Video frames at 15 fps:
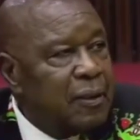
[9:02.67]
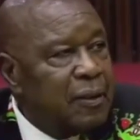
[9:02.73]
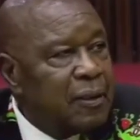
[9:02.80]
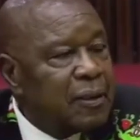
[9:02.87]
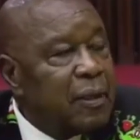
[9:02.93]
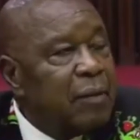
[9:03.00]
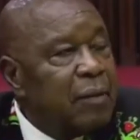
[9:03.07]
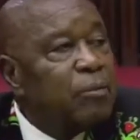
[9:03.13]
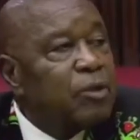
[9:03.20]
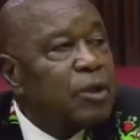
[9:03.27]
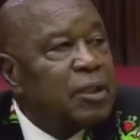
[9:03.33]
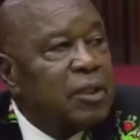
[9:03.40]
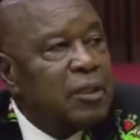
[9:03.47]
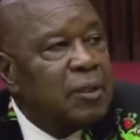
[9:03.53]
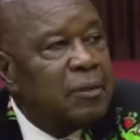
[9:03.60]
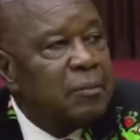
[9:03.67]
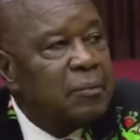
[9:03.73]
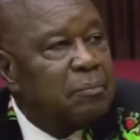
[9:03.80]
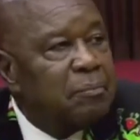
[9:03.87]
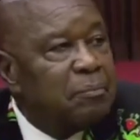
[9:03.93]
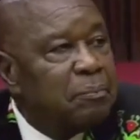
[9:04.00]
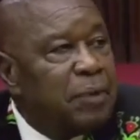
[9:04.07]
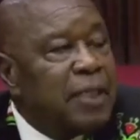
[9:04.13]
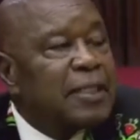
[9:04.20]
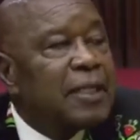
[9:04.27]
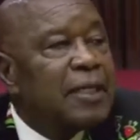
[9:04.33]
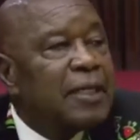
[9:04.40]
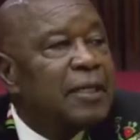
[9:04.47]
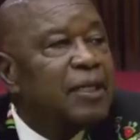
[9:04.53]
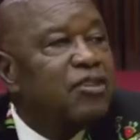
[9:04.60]
somebody
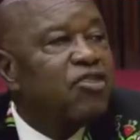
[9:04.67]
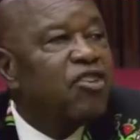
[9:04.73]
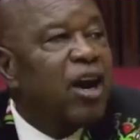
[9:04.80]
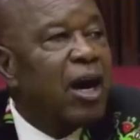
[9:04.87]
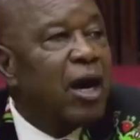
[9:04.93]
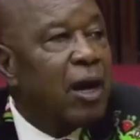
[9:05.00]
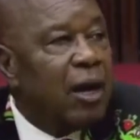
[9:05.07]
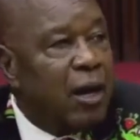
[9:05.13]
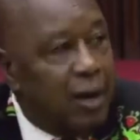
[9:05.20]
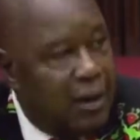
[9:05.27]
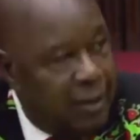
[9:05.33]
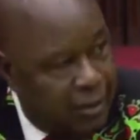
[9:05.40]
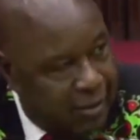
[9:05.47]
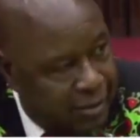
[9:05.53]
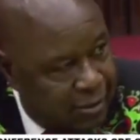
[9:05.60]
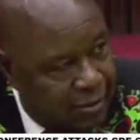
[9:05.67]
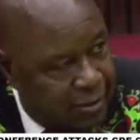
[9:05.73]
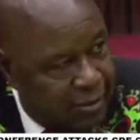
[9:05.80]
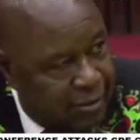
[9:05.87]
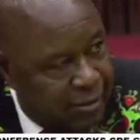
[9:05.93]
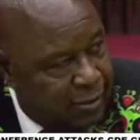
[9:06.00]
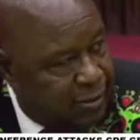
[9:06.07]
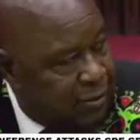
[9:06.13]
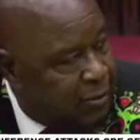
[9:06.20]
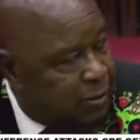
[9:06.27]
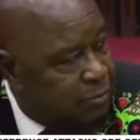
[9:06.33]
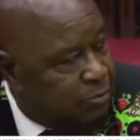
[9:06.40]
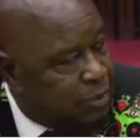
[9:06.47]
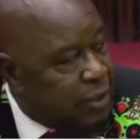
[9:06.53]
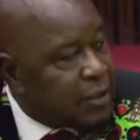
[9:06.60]
patently drunk,
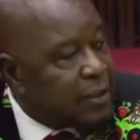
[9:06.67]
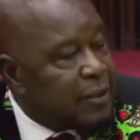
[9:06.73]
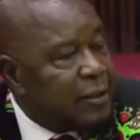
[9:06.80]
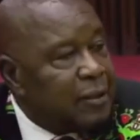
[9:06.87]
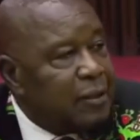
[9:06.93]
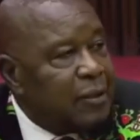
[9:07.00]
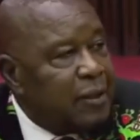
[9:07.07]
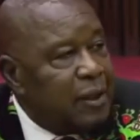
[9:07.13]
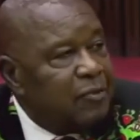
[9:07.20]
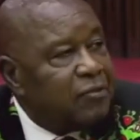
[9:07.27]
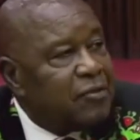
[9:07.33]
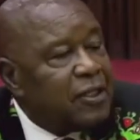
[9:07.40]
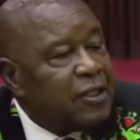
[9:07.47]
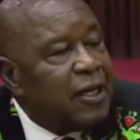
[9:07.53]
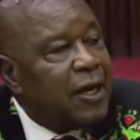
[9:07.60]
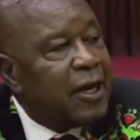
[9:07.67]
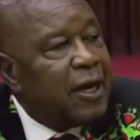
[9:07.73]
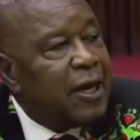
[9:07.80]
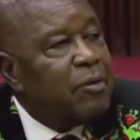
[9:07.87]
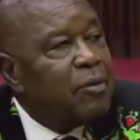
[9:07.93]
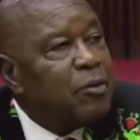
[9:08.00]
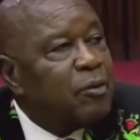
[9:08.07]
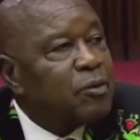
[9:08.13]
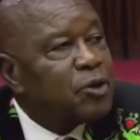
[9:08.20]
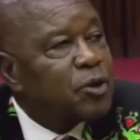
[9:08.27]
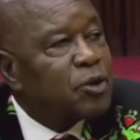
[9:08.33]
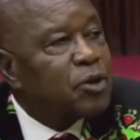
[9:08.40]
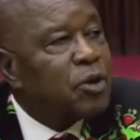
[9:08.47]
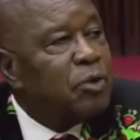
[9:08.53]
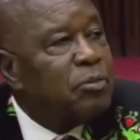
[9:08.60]
every day coming on
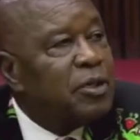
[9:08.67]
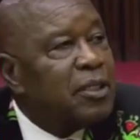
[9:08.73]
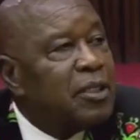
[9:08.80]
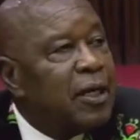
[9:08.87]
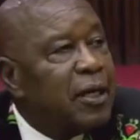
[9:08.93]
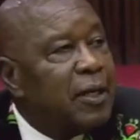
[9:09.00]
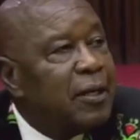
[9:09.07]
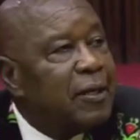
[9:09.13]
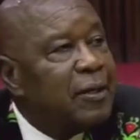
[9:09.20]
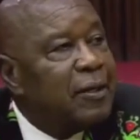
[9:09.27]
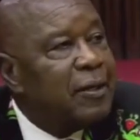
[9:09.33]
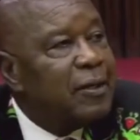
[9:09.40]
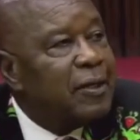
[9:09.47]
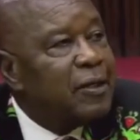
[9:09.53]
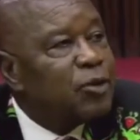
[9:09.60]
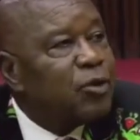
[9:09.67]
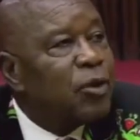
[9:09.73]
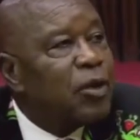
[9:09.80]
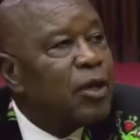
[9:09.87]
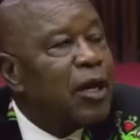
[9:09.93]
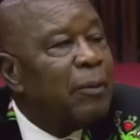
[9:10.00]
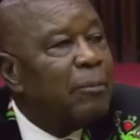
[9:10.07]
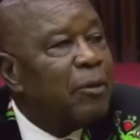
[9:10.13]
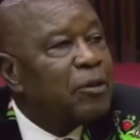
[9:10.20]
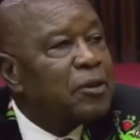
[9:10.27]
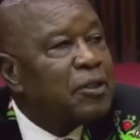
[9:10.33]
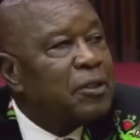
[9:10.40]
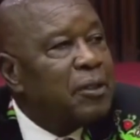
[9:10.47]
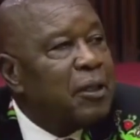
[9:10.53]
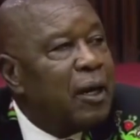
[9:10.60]
social media talking
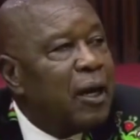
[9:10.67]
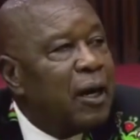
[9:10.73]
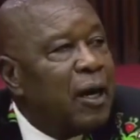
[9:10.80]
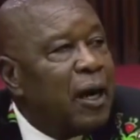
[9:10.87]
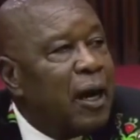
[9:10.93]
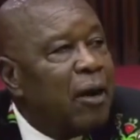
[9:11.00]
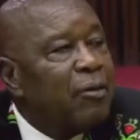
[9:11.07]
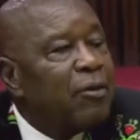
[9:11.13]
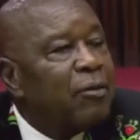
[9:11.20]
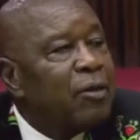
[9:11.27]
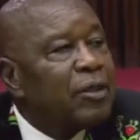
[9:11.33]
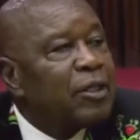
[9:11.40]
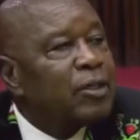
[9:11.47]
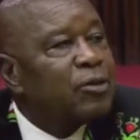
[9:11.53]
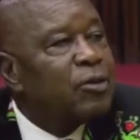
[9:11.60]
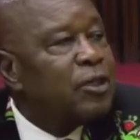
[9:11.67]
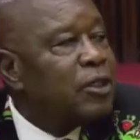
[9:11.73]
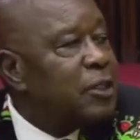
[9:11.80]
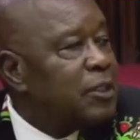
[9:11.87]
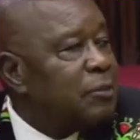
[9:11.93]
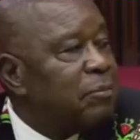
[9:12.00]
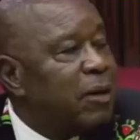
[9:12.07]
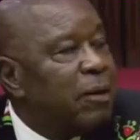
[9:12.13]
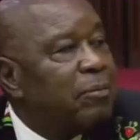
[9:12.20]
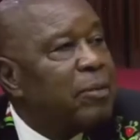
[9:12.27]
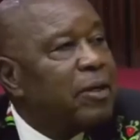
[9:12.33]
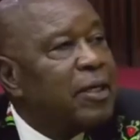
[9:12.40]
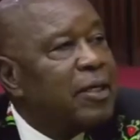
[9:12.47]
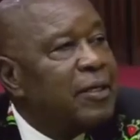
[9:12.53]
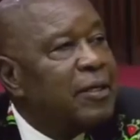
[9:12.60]
about how he wanted to lead
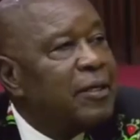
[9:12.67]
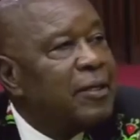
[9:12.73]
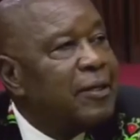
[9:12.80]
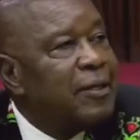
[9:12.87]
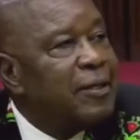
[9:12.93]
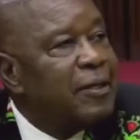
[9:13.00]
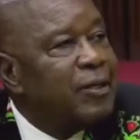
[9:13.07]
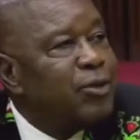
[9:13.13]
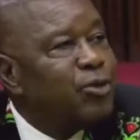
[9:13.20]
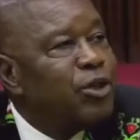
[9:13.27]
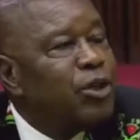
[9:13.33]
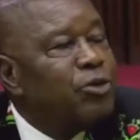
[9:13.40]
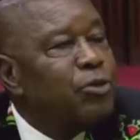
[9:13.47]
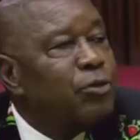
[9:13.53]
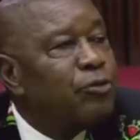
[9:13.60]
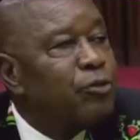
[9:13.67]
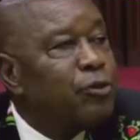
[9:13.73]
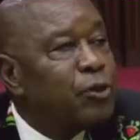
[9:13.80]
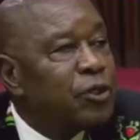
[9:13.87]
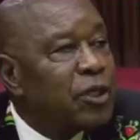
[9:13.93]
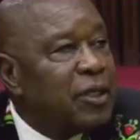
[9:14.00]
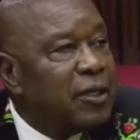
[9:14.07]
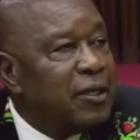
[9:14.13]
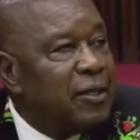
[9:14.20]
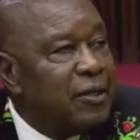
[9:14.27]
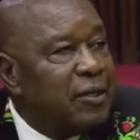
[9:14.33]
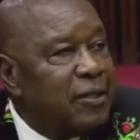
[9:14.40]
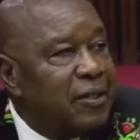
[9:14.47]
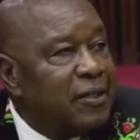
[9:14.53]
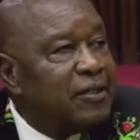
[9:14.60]
Zimbabwe to a new future.
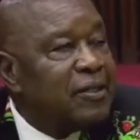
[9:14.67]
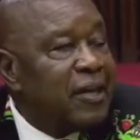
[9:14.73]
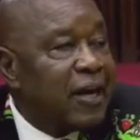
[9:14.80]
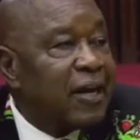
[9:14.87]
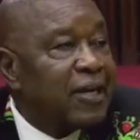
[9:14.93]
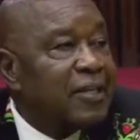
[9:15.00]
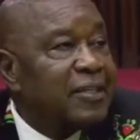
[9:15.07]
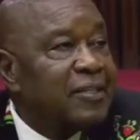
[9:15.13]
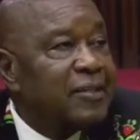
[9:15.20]
A drunkard,